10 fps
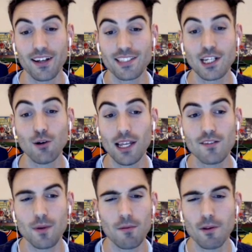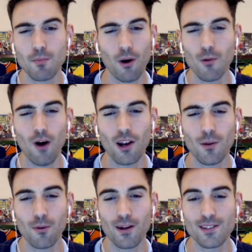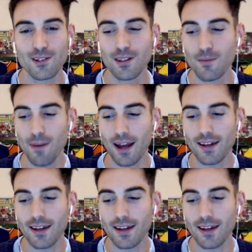Still leaves me with 0.1 or 0.2 in the bank. Because Jimenez has come down to like